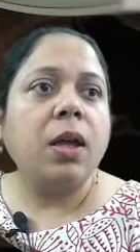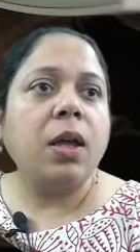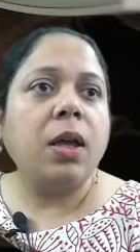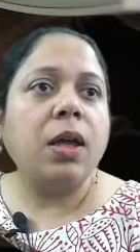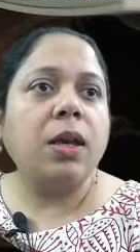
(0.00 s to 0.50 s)

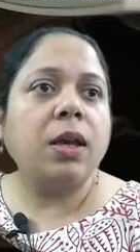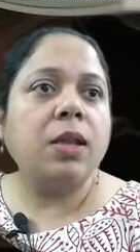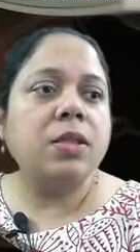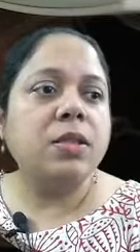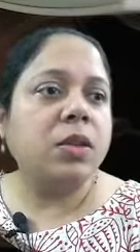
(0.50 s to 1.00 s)
And
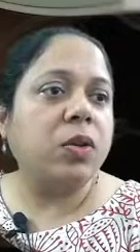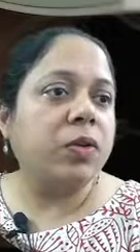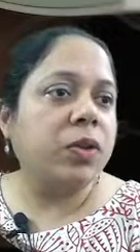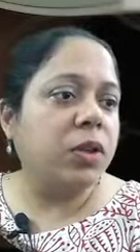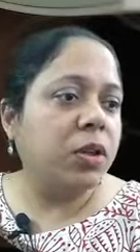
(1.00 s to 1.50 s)
I'll check
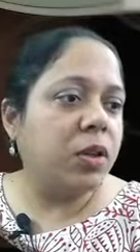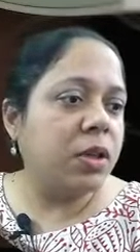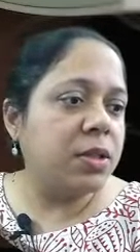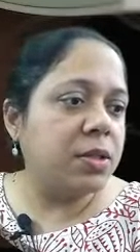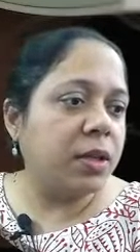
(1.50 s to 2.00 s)
over here on
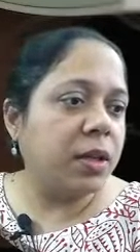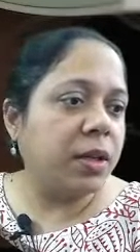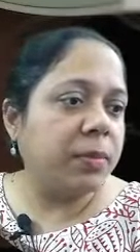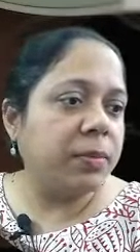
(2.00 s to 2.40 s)
Instagram.